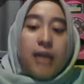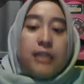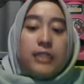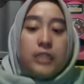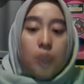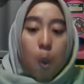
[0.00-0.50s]

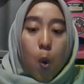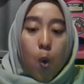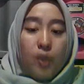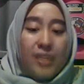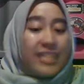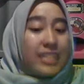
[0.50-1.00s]

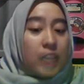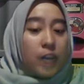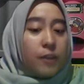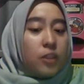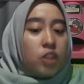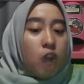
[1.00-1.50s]
So this
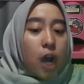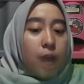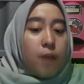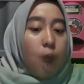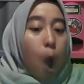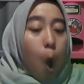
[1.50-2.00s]
topic talk
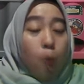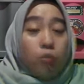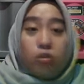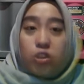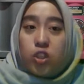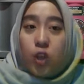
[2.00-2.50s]
about how
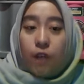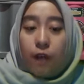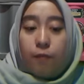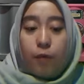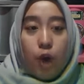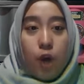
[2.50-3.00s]
to solve
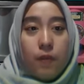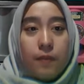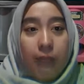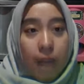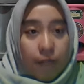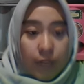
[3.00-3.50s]
a
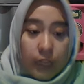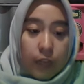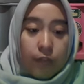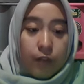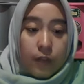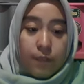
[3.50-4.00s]
problem
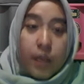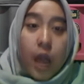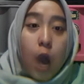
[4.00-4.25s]
effectively.